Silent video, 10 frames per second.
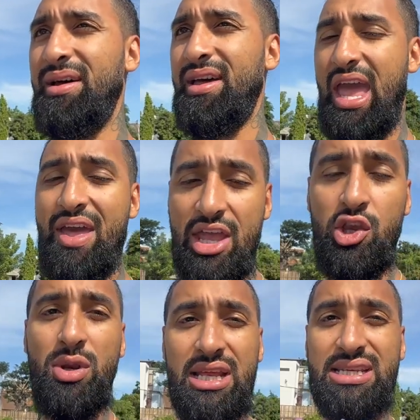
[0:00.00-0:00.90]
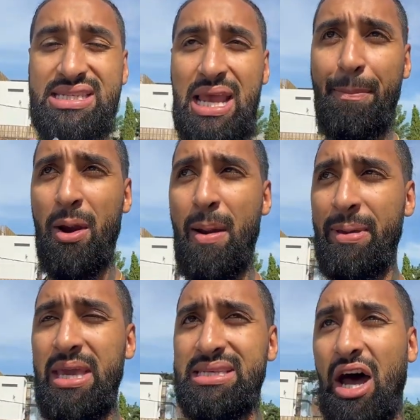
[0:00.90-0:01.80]
And then you need a separate
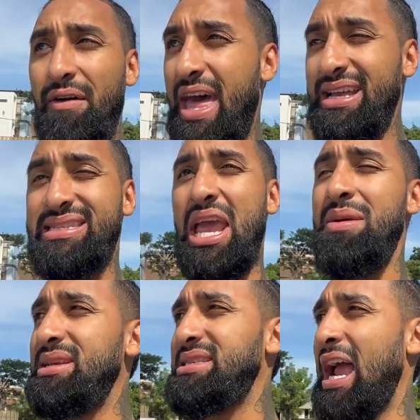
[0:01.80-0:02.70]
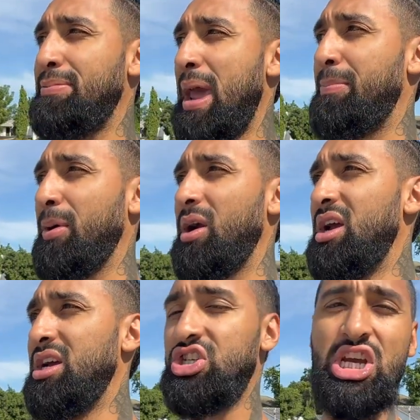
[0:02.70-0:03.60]
piece of that same exact paper
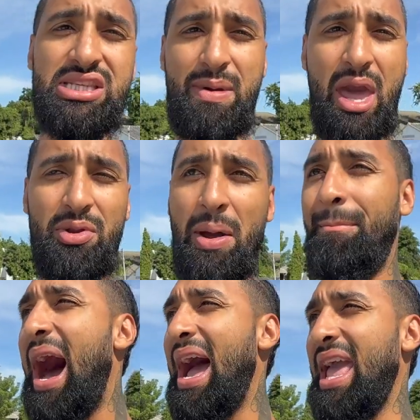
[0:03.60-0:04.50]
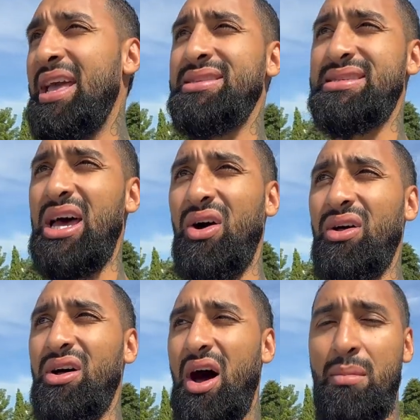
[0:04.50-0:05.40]
just to be able to buy and sell
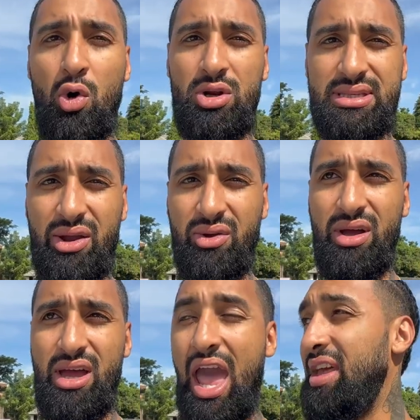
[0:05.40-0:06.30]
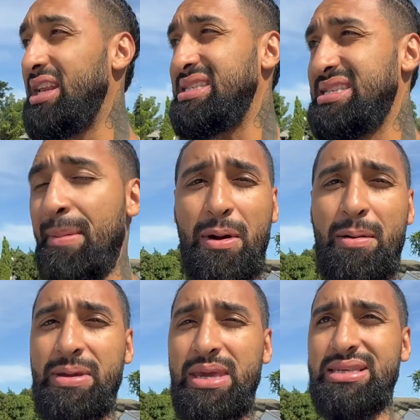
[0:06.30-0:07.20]
a motorcycle. And then a separate
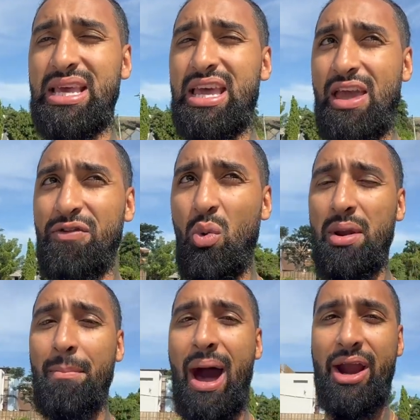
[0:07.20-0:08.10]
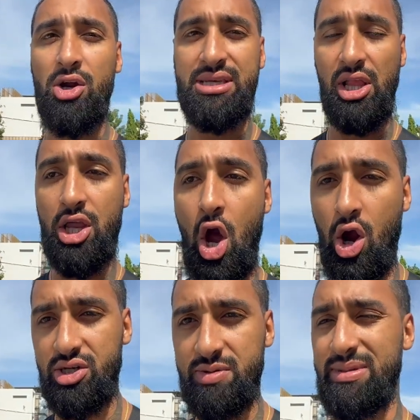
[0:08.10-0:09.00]
piece if you want to buy or sell a
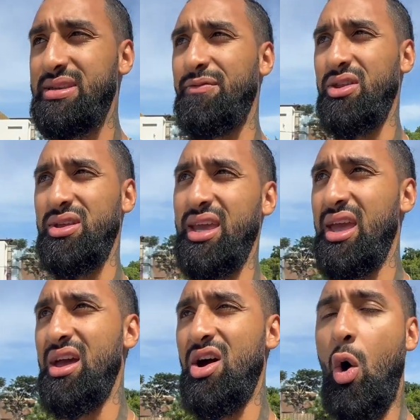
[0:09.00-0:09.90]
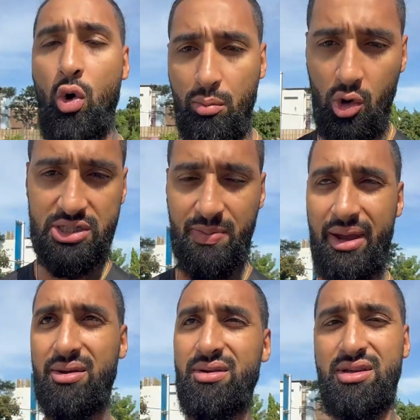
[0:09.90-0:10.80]
car specifically, or a
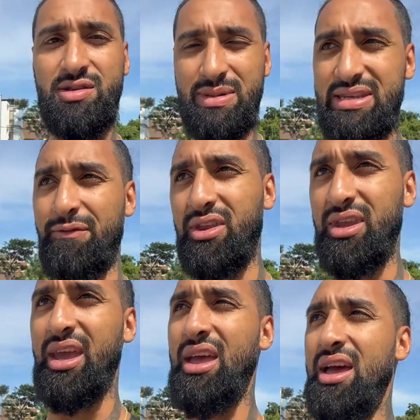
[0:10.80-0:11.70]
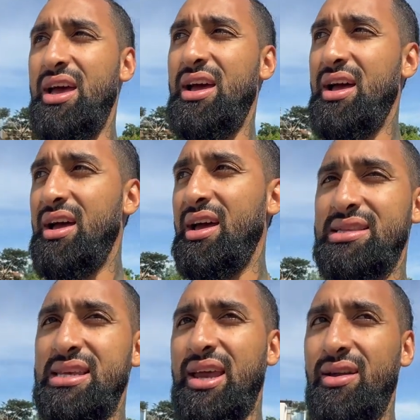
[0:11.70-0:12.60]
motorcycle specifically.
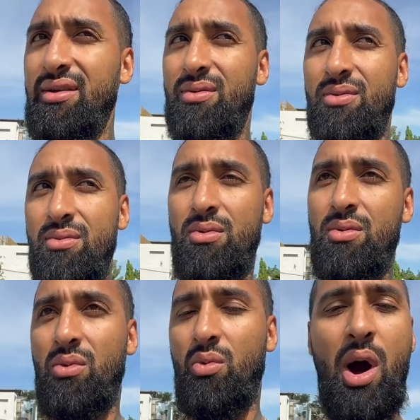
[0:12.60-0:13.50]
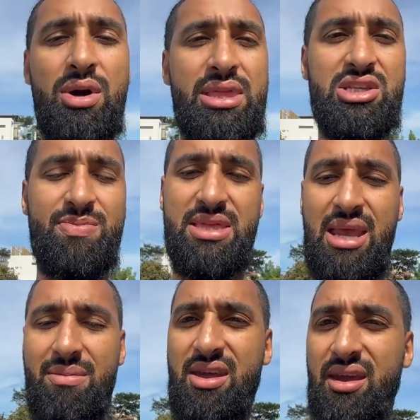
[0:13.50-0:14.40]
It's like, why wouldn't they just be the
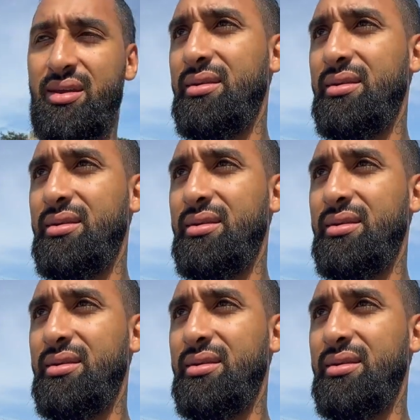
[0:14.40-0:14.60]
same thing?